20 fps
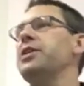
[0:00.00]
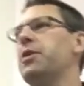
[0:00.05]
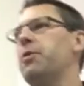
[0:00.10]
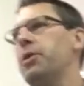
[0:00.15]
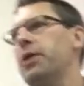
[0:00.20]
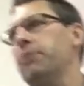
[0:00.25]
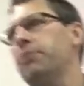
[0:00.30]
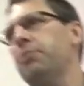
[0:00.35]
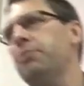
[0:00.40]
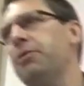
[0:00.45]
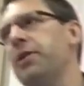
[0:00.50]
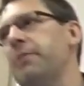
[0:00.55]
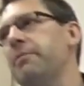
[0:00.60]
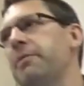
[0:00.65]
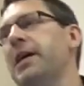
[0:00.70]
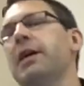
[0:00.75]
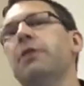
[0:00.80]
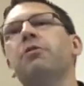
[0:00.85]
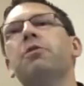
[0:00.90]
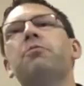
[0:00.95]
what it will bring
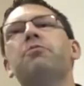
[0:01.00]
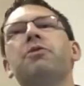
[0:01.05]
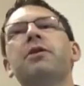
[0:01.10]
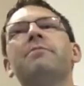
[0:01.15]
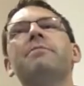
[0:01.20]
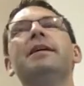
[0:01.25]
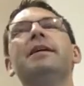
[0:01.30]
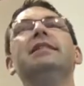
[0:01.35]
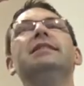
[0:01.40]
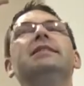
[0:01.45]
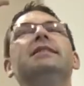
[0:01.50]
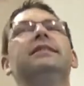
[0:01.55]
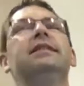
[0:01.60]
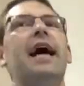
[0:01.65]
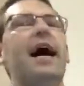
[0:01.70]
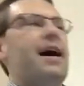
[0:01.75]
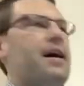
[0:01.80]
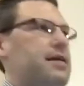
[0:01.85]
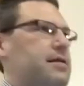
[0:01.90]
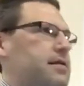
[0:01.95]
me. It will bring me
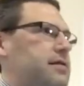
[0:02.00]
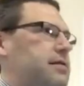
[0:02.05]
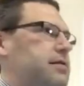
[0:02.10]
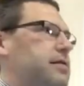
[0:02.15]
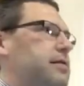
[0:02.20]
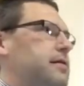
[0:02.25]
death.